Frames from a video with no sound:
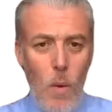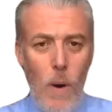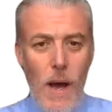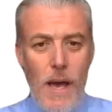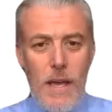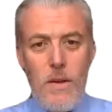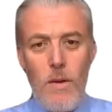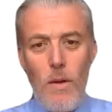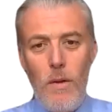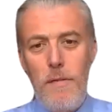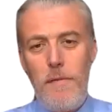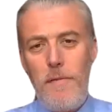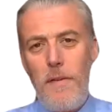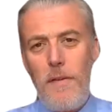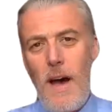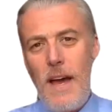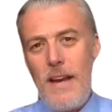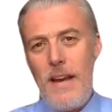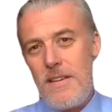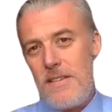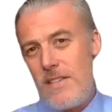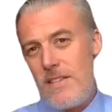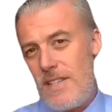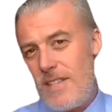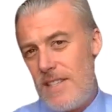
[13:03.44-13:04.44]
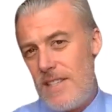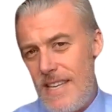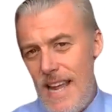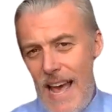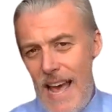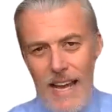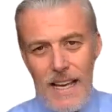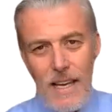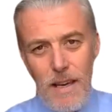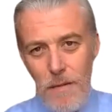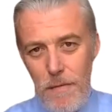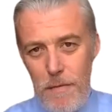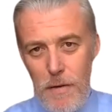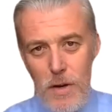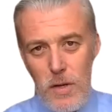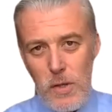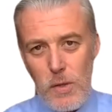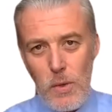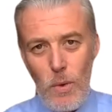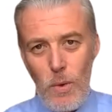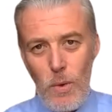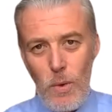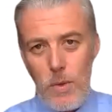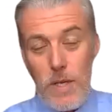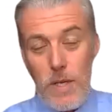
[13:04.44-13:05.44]
you'll find a stack of
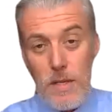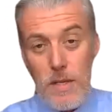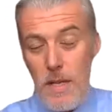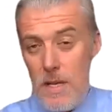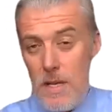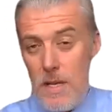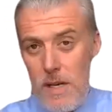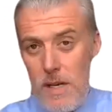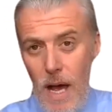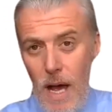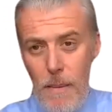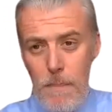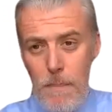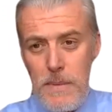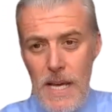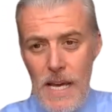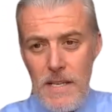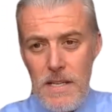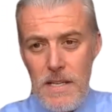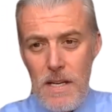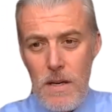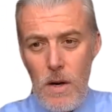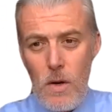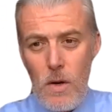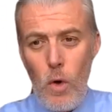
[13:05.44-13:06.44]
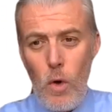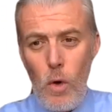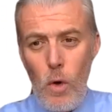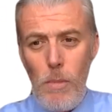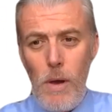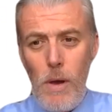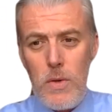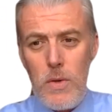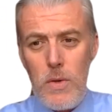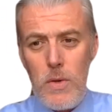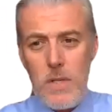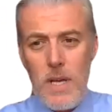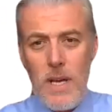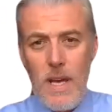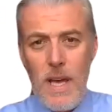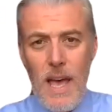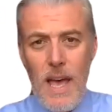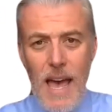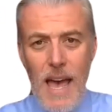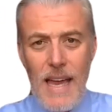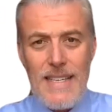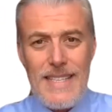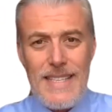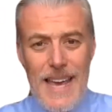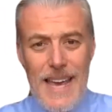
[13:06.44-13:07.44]
resources that's updated on almost
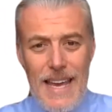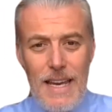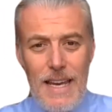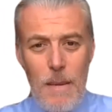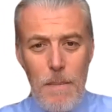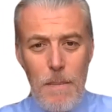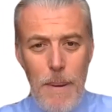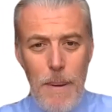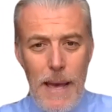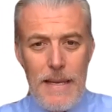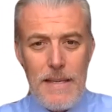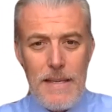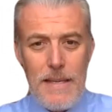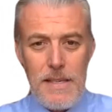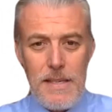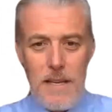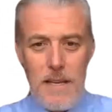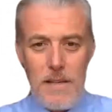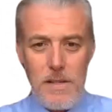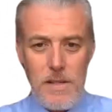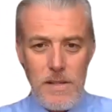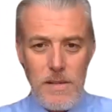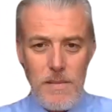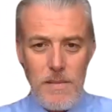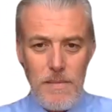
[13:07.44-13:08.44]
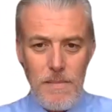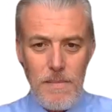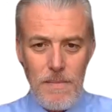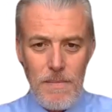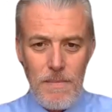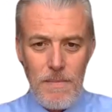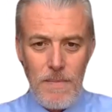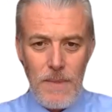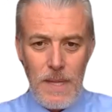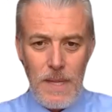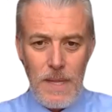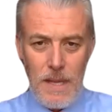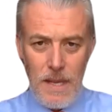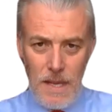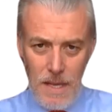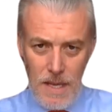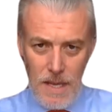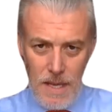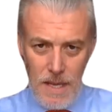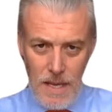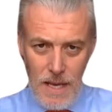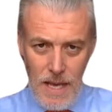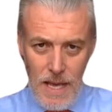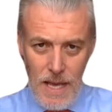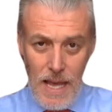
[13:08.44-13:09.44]
a daily basis.
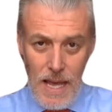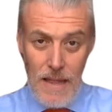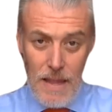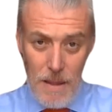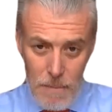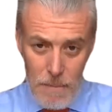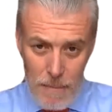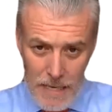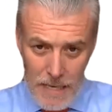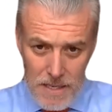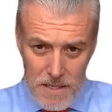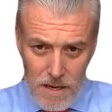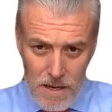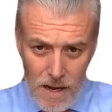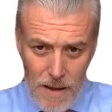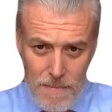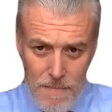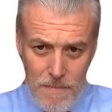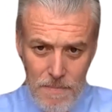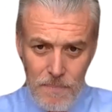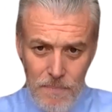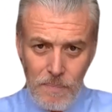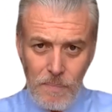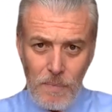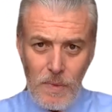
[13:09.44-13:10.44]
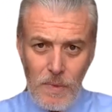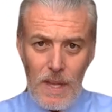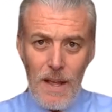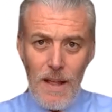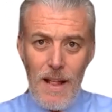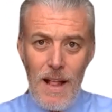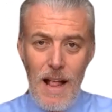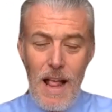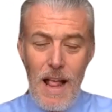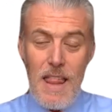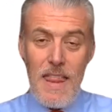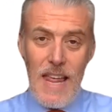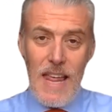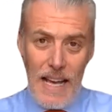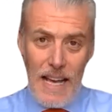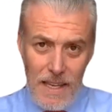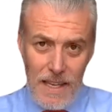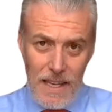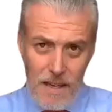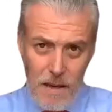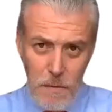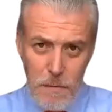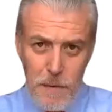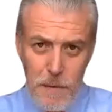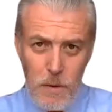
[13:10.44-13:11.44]
In the meantime, thank
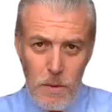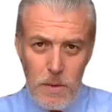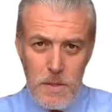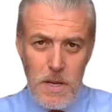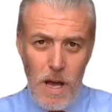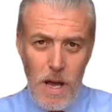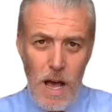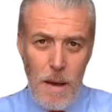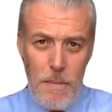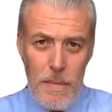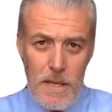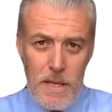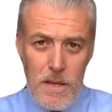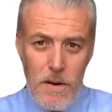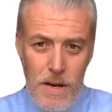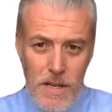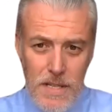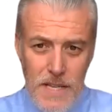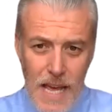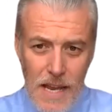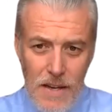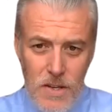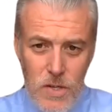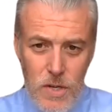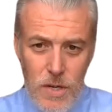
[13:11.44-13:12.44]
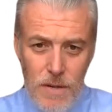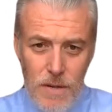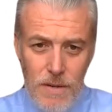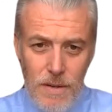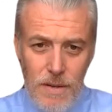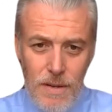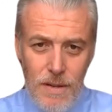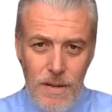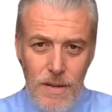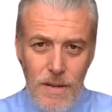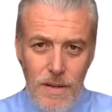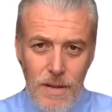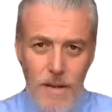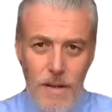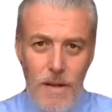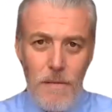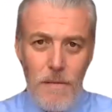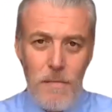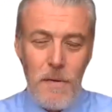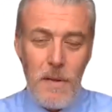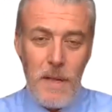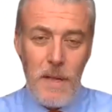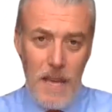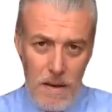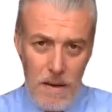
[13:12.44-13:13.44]
you for your time and your attention,
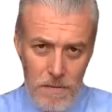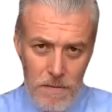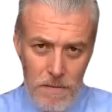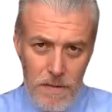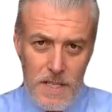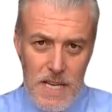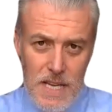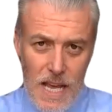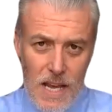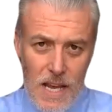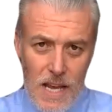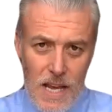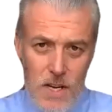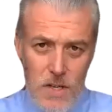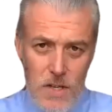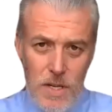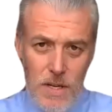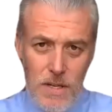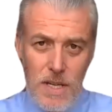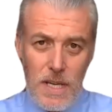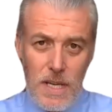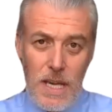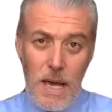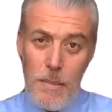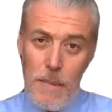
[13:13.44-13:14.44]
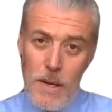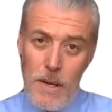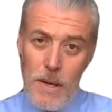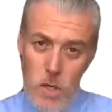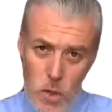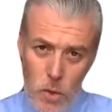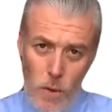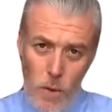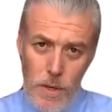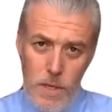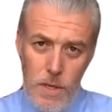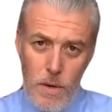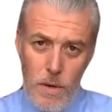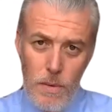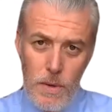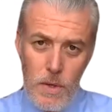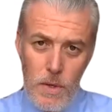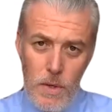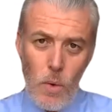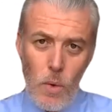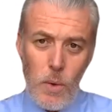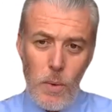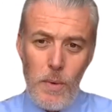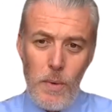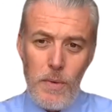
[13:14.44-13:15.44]
for the invitation to come and join you and
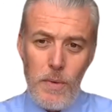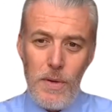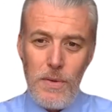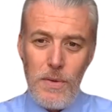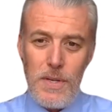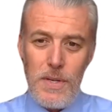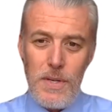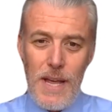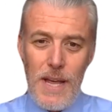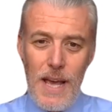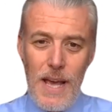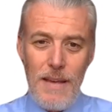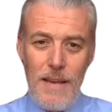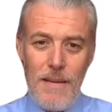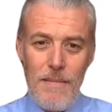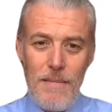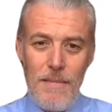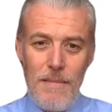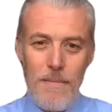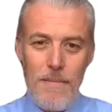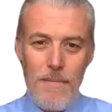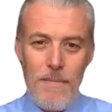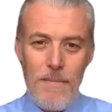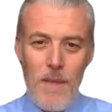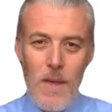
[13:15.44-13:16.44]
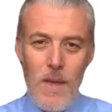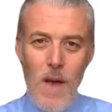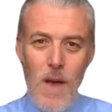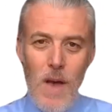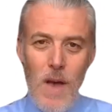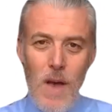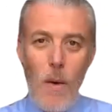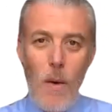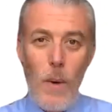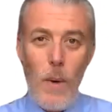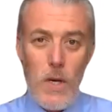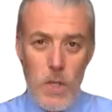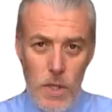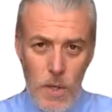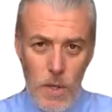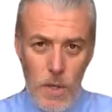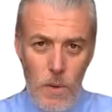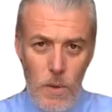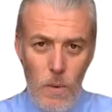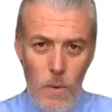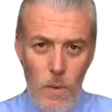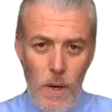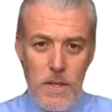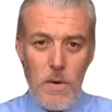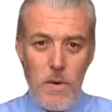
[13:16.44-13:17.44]
talk with you today. I wish
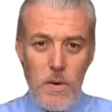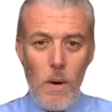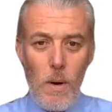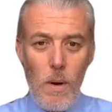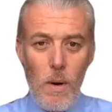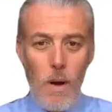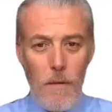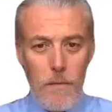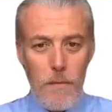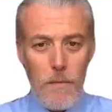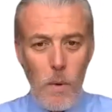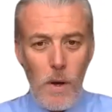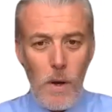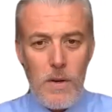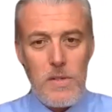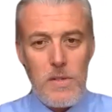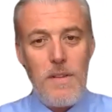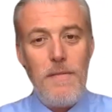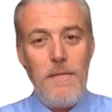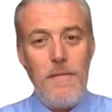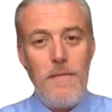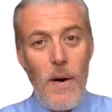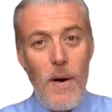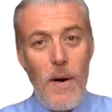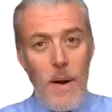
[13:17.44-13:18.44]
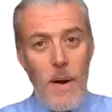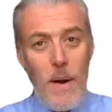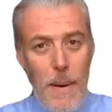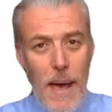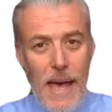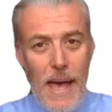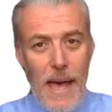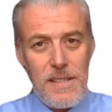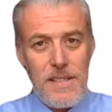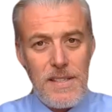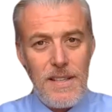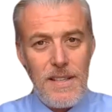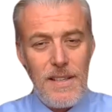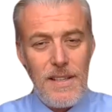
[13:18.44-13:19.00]
you and your loved ones the very best.